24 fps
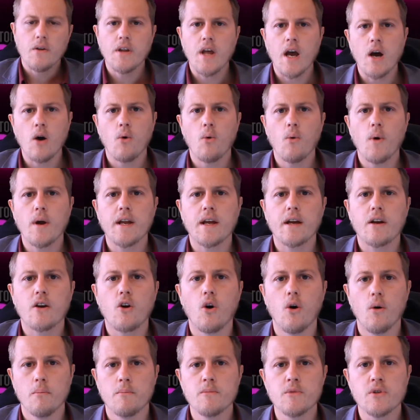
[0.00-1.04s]
Now, when it
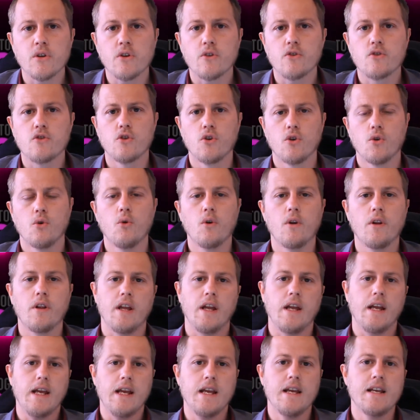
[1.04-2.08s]
comes to
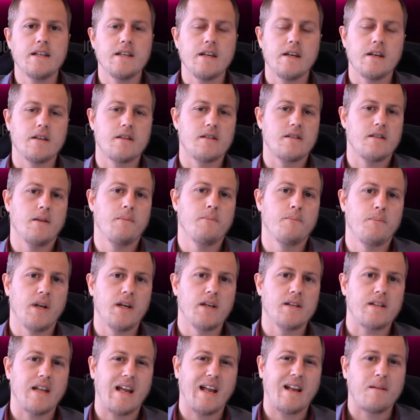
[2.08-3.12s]
the easiest,
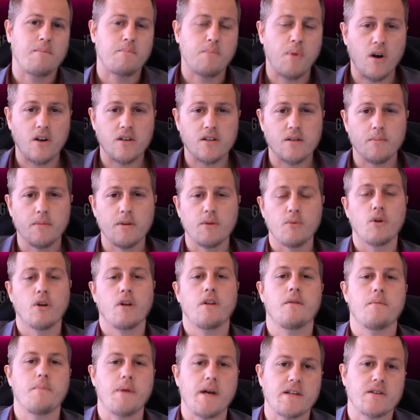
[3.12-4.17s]
simplest, and possibly one
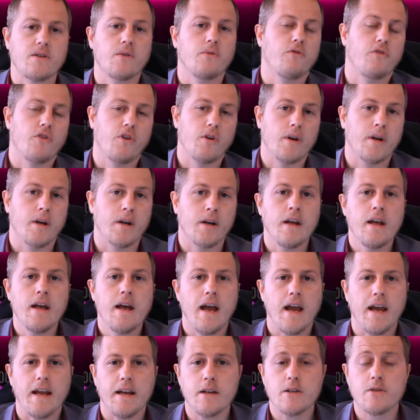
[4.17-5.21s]
of the best converting,
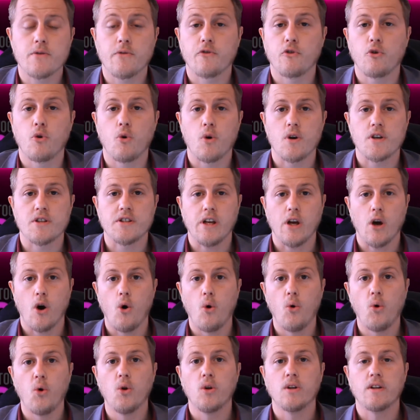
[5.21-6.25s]
it is, of course, the
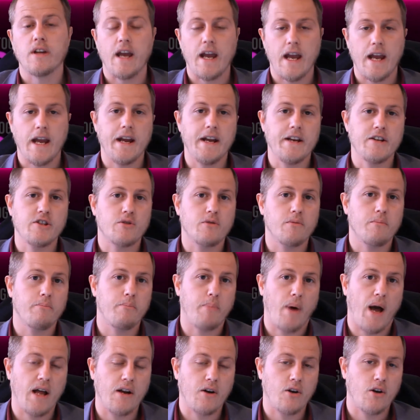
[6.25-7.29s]

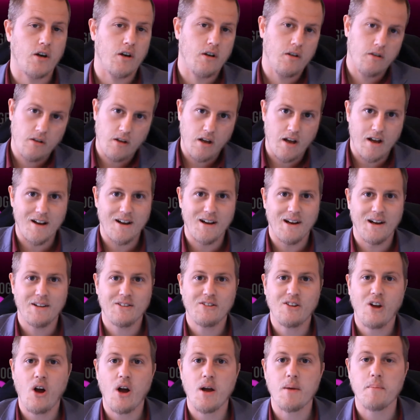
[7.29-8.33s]
old-aged banner
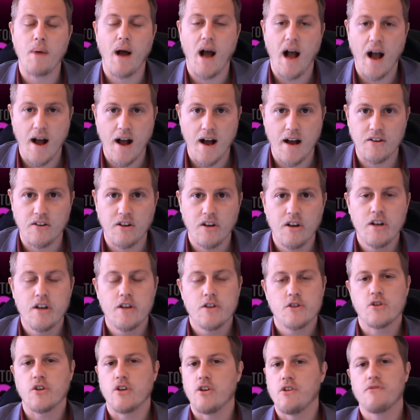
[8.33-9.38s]
uh, type ad.
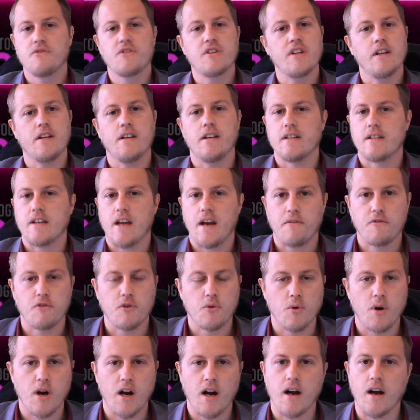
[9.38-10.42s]
So you've seen these
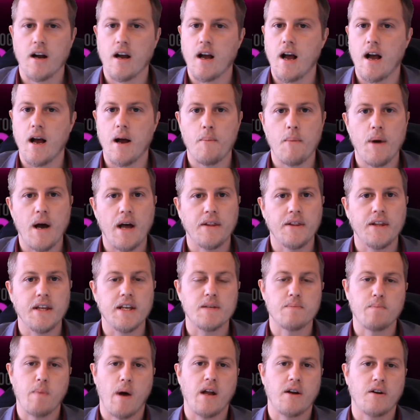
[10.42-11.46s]
everywhere, um, and
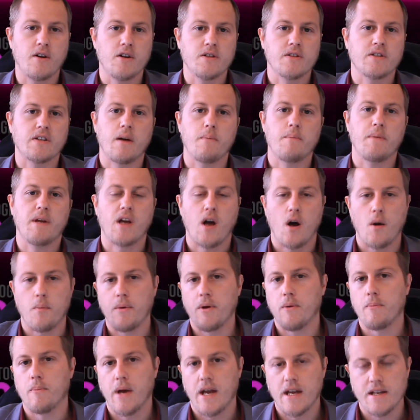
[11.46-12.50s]
these banners can be
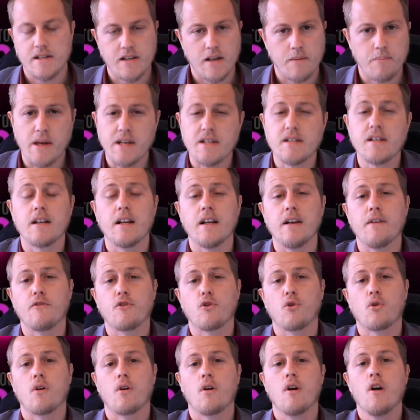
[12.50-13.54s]
copy and pasted. Basically, if
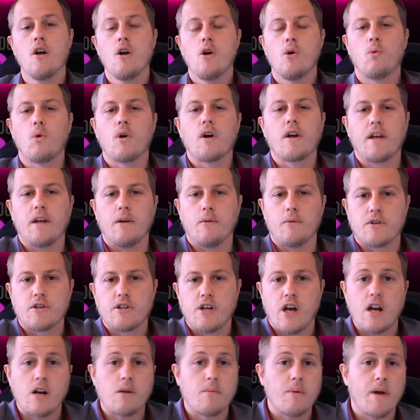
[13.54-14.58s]
you're working with
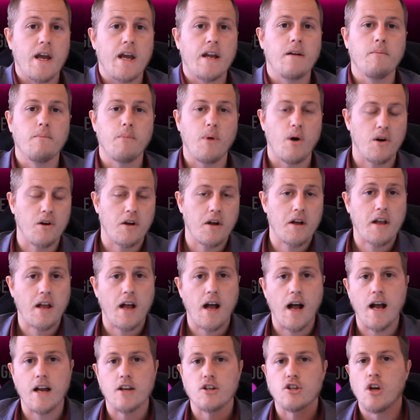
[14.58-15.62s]
Chaturbate,
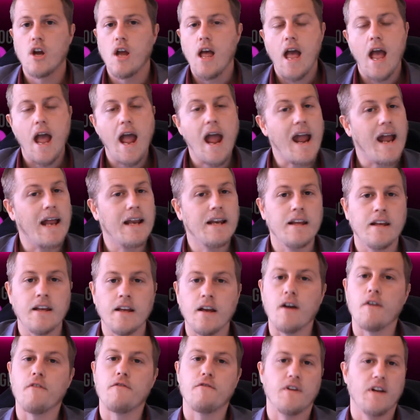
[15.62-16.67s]
BongaCash,
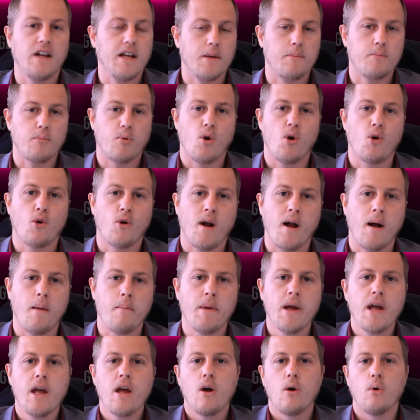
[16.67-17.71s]
any affiliate
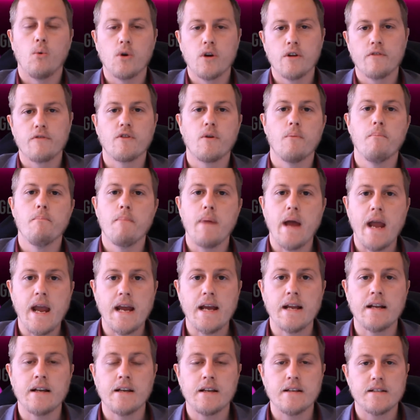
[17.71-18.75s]
program, one of the
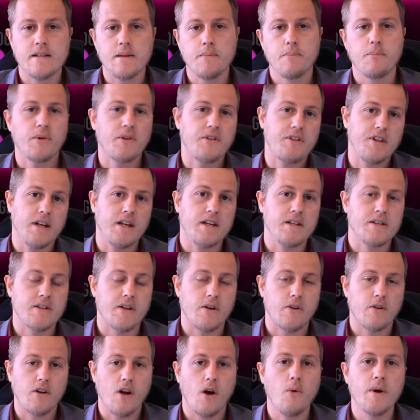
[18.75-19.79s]
main simple things
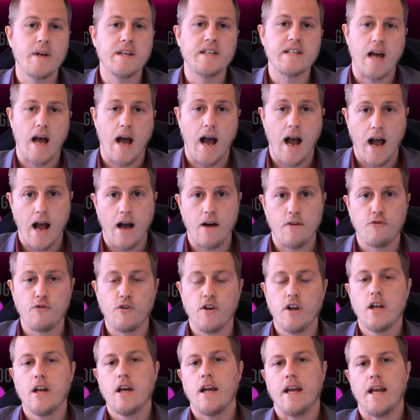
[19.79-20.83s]
they're going to have
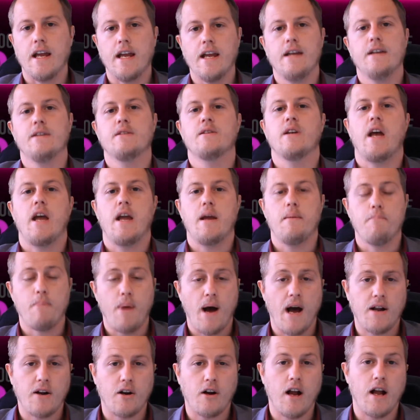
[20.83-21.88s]
is a
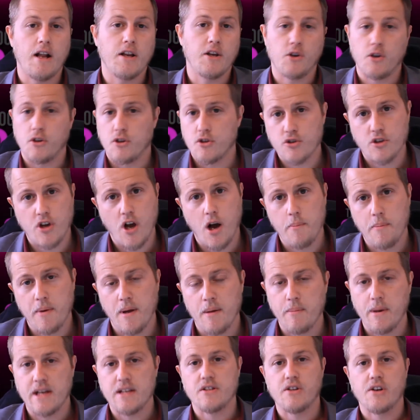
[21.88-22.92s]
banner, and you can just copy
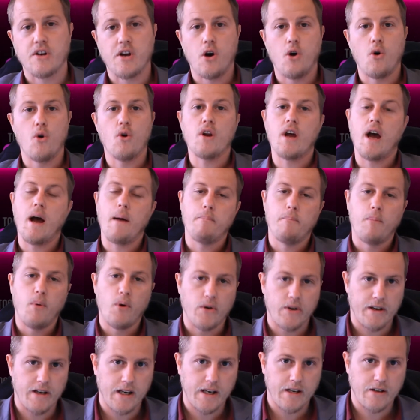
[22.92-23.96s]
and paste the code and
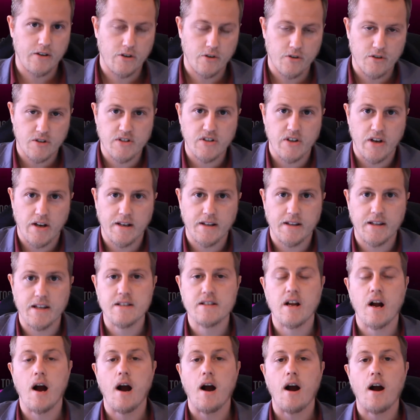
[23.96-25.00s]
put it into your site.
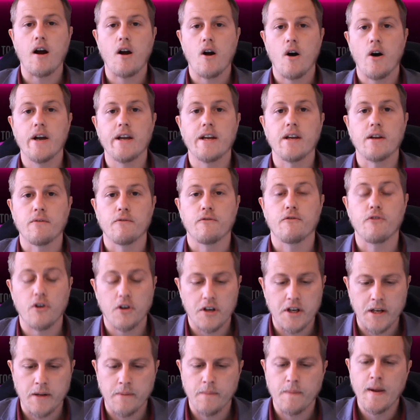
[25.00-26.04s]
These are high
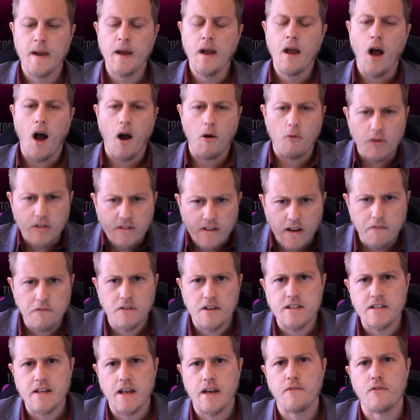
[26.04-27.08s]
converting. I would
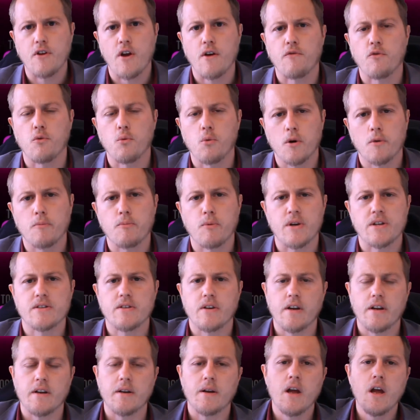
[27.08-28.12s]
definitely say if you have a WordPress
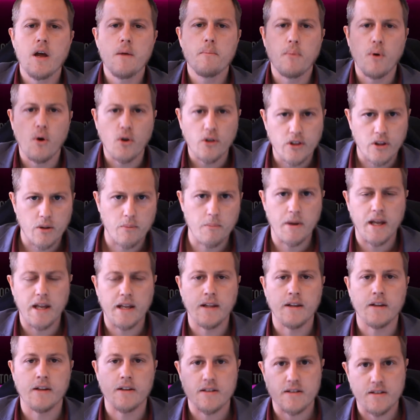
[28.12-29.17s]
site, put them
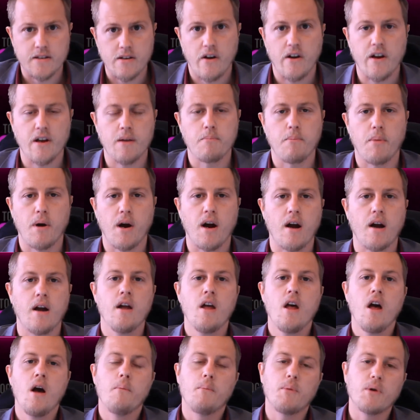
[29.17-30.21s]
in the
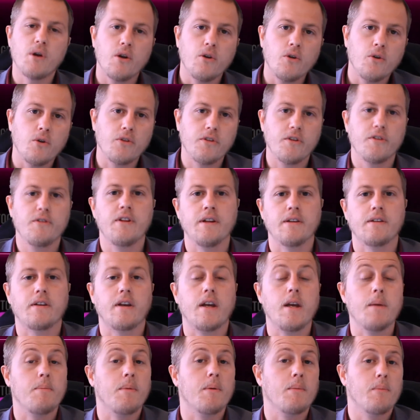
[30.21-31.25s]
sidebar. But another thing to
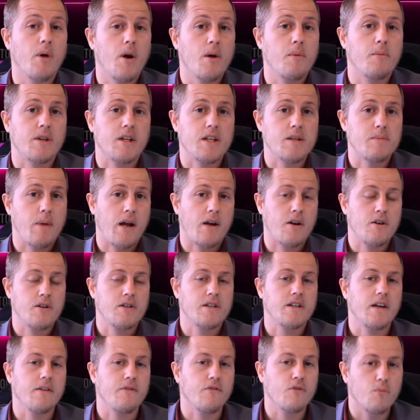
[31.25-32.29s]
keep in mind with these
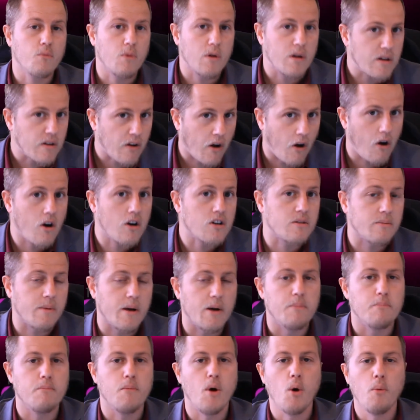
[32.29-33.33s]
banners, given we talked
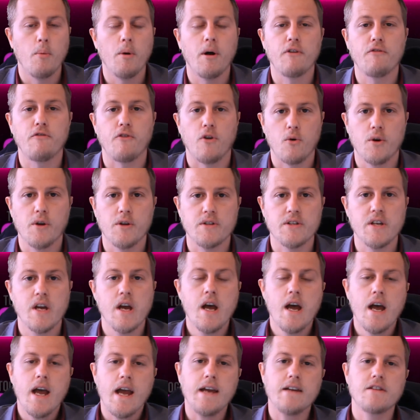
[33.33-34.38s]
about mobile focus,
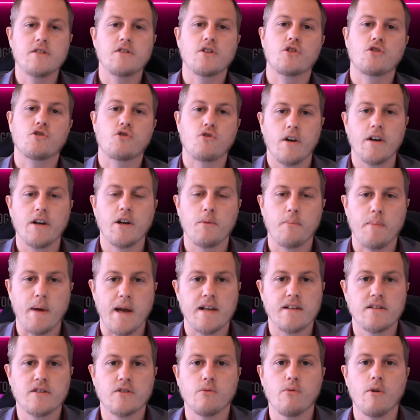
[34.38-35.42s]
is to try your
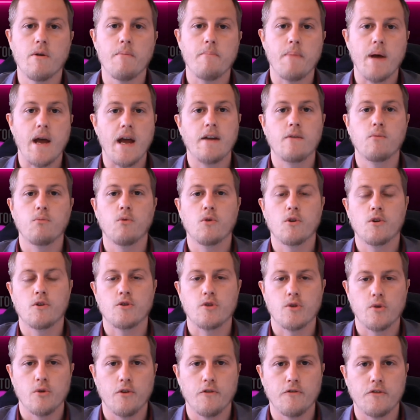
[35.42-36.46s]
best to embed one or
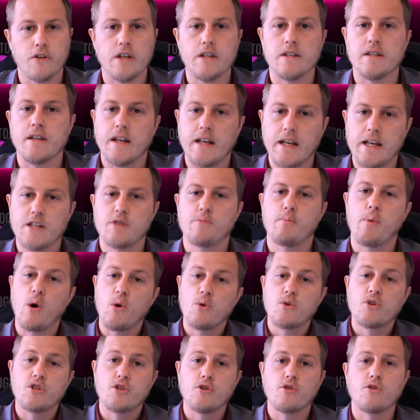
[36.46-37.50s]
two of these in each
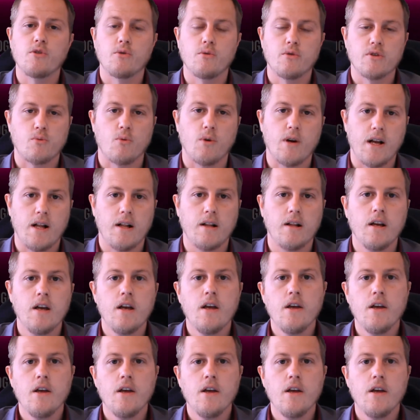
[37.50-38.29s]
post you do as well,